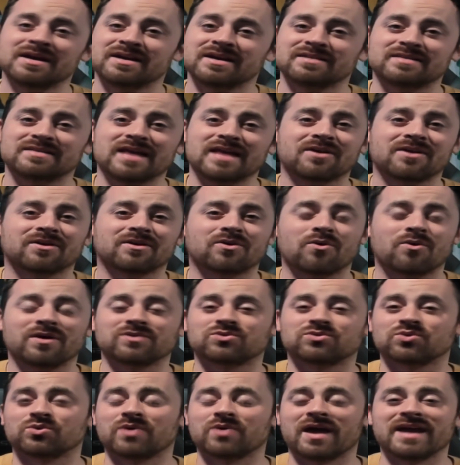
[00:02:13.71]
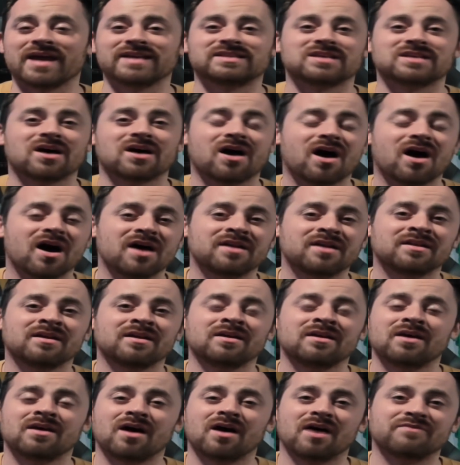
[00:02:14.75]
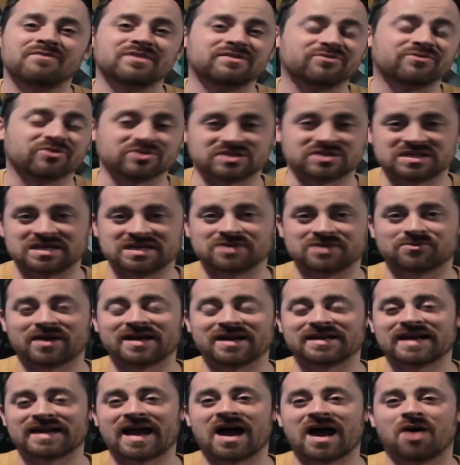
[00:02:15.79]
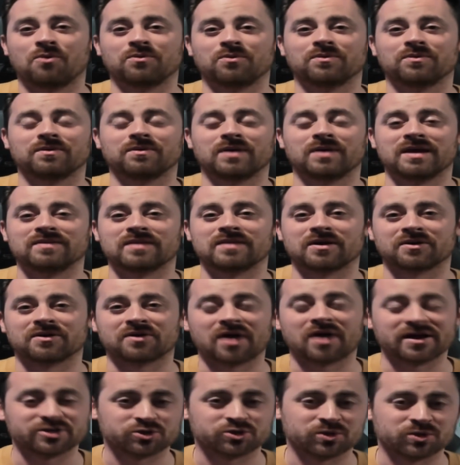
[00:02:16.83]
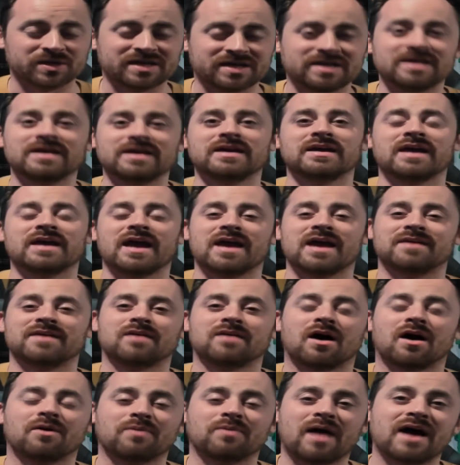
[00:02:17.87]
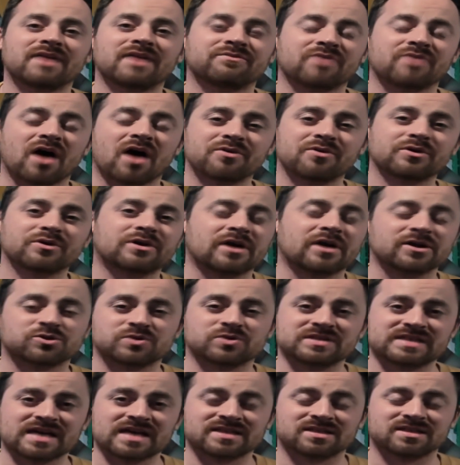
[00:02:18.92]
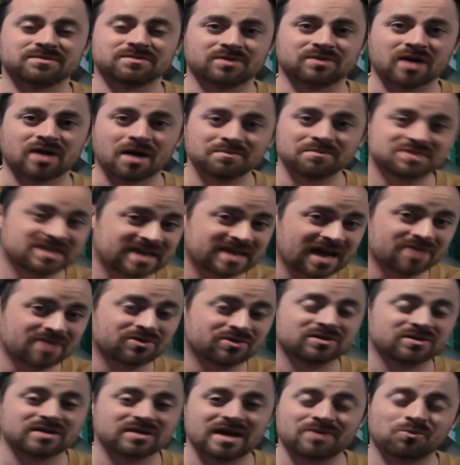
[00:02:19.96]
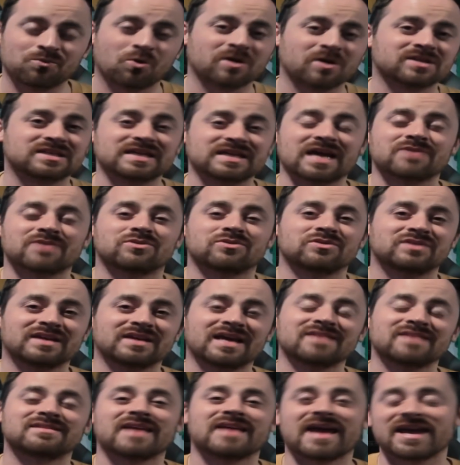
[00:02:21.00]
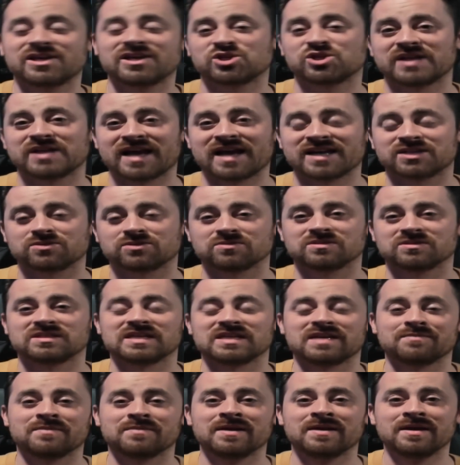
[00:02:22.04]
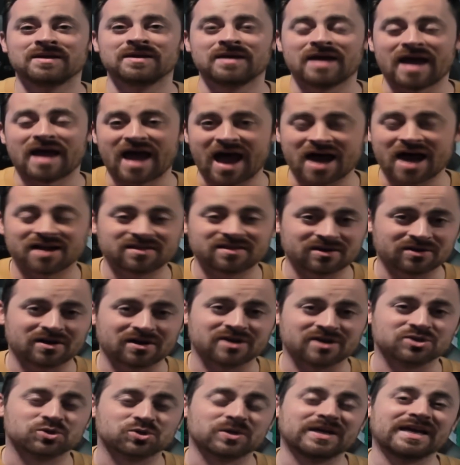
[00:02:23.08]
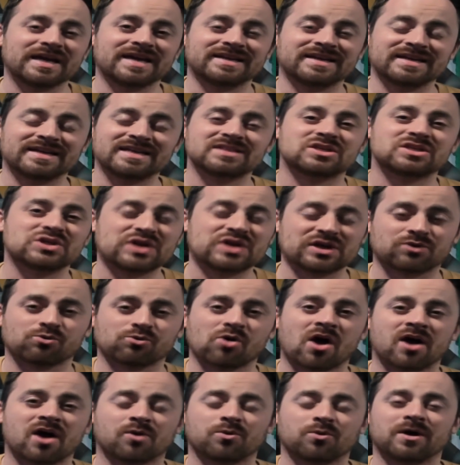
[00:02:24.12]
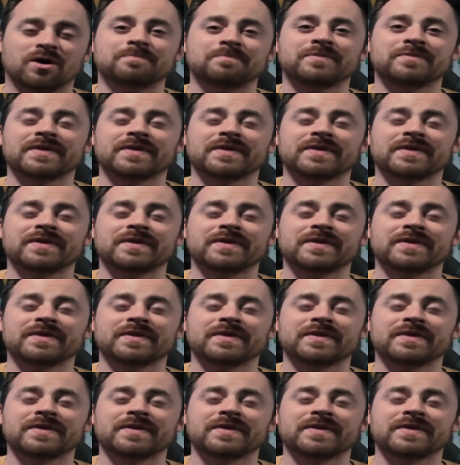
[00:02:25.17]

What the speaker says: they are going through a ton of adversity right now in their country. And a lot of other countries had to come together and work together to get the Haitian national team out of their country and into Nicaragua.